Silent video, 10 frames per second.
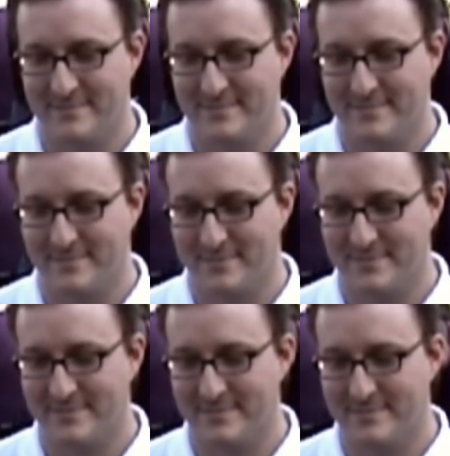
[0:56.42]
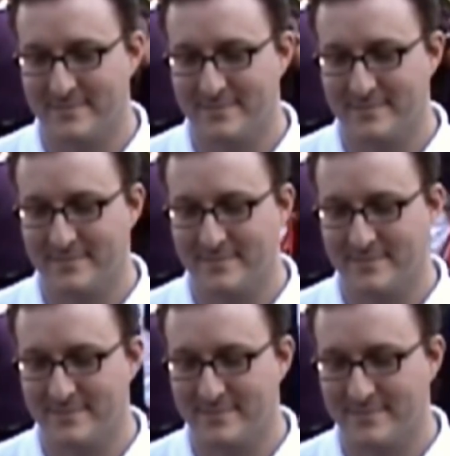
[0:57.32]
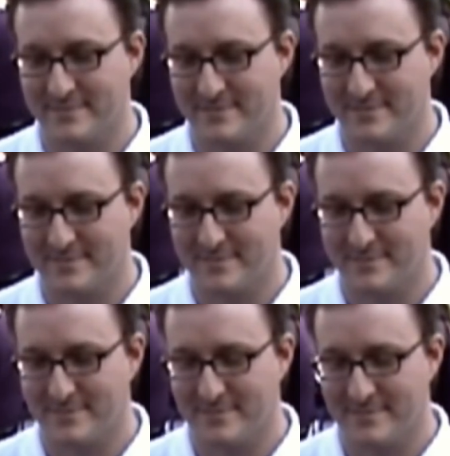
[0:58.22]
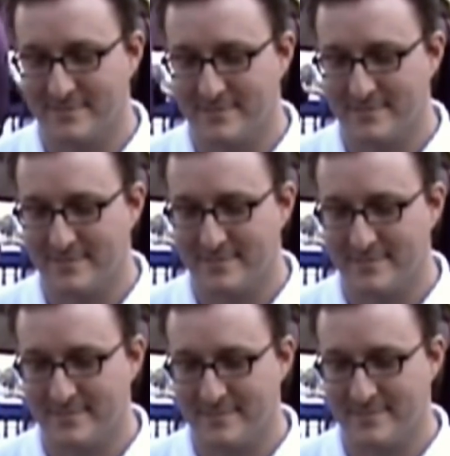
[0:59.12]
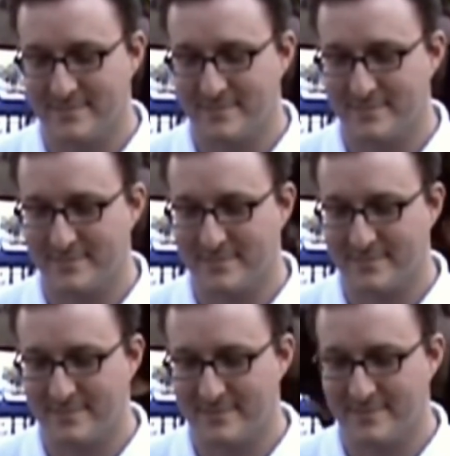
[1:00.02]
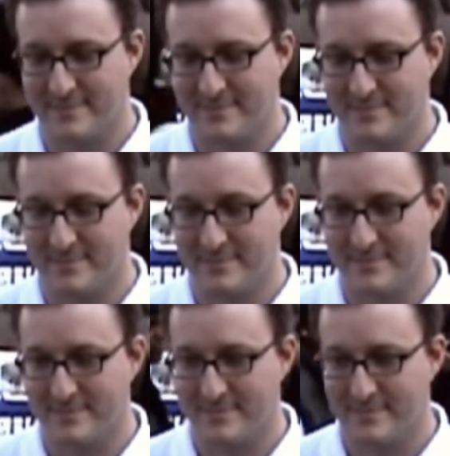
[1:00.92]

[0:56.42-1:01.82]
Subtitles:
No words are spoken by the person on screen.